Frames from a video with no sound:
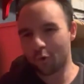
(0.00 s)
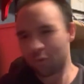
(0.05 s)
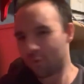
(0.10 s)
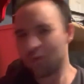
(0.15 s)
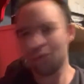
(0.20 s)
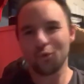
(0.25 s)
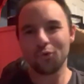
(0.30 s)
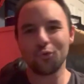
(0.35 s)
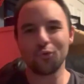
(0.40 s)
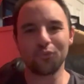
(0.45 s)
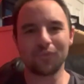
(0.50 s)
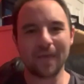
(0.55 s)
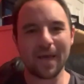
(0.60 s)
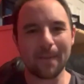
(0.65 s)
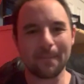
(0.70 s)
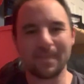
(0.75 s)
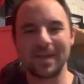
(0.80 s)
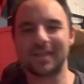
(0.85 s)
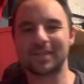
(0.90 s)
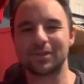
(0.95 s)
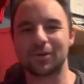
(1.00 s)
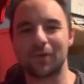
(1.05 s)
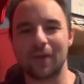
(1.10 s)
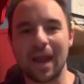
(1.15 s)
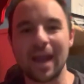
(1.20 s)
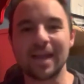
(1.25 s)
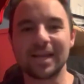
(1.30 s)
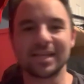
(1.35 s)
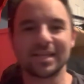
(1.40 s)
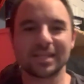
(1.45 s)
Whoo, that makes our
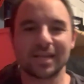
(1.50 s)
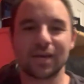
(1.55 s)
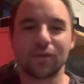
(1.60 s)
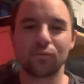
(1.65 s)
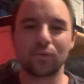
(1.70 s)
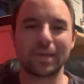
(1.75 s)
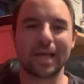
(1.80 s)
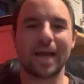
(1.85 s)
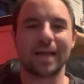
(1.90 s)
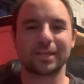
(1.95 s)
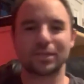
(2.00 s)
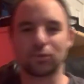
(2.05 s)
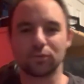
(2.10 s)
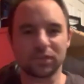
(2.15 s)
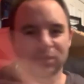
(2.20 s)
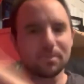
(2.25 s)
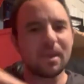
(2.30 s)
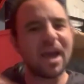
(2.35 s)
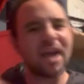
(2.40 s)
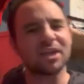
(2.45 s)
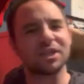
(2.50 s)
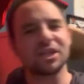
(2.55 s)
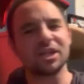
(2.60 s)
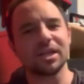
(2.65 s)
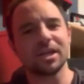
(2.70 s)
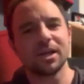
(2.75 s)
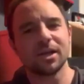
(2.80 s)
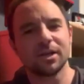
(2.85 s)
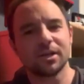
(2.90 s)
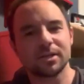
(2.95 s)
anus unrelaxed. So smash
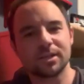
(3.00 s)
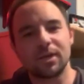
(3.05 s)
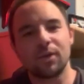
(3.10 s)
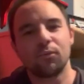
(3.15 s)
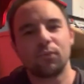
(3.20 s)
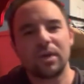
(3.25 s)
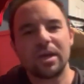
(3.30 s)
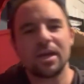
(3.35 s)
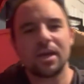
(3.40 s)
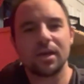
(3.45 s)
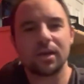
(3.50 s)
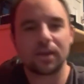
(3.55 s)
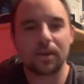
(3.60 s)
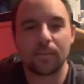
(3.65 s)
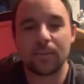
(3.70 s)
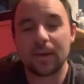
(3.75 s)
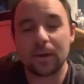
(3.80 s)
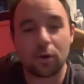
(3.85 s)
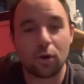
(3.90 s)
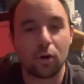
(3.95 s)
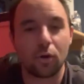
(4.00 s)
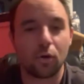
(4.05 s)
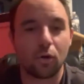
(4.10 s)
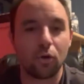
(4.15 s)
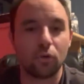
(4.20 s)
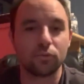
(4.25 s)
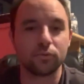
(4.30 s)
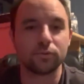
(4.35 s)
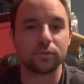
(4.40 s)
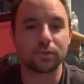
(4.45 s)
it so that we can make our
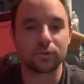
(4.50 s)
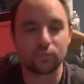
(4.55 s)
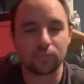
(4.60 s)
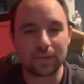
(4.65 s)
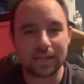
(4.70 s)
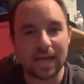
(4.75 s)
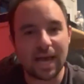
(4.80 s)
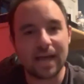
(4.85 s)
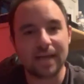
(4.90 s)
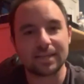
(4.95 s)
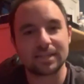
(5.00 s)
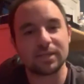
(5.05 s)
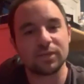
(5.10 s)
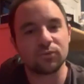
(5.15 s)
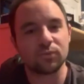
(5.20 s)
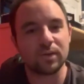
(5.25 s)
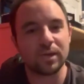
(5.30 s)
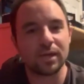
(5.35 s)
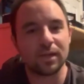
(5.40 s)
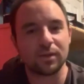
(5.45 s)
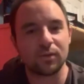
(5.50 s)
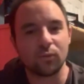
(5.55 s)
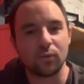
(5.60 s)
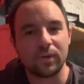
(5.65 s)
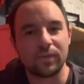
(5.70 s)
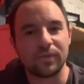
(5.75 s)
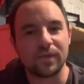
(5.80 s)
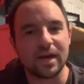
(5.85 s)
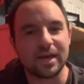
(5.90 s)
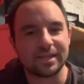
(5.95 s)
holes relax as we hit the
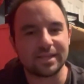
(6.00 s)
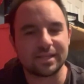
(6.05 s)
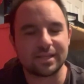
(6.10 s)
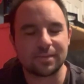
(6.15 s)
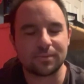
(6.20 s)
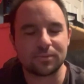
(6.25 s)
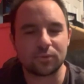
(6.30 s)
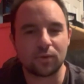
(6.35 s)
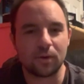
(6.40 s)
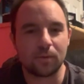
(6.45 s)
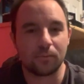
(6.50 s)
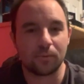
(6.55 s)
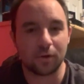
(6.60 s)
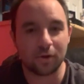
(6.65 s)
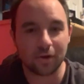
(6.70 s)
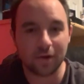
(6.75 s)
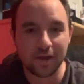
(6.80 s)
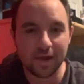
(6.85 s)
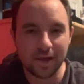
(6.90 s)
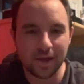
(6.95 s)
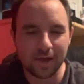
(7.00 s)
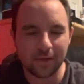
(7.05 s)
1,000 subscriber mark.